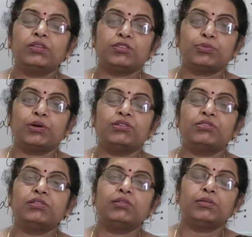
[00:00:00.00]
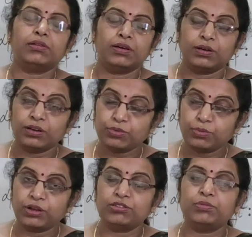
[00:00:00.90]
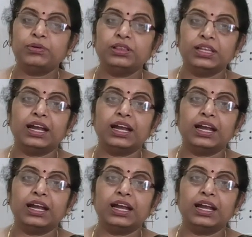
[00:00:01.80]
responsible